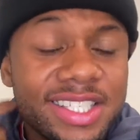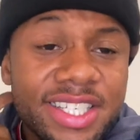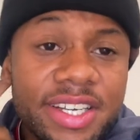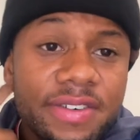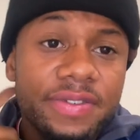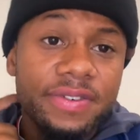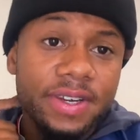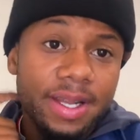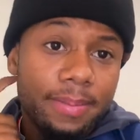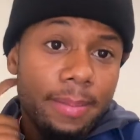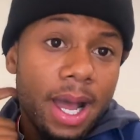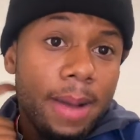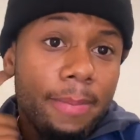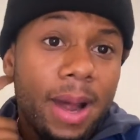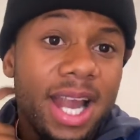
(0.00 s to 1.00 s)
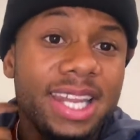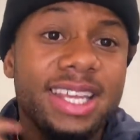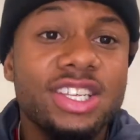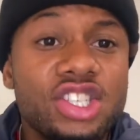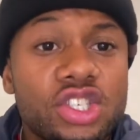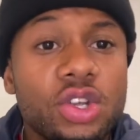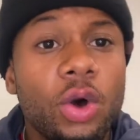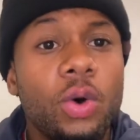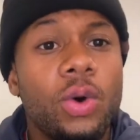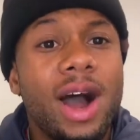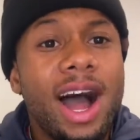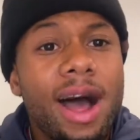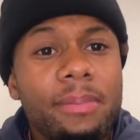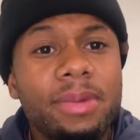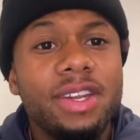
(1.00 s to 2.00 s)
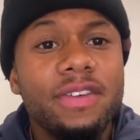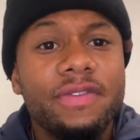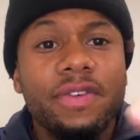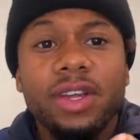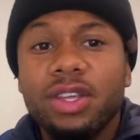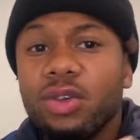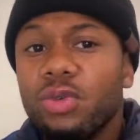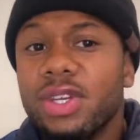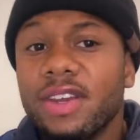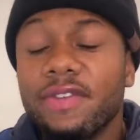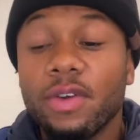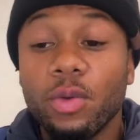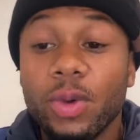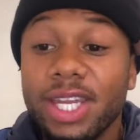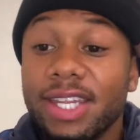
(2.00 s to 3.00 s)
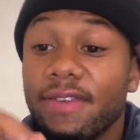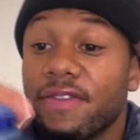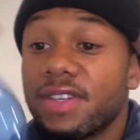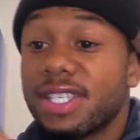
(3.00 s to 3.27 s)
Different, mind, body, and soul. I'm different, you different, we different.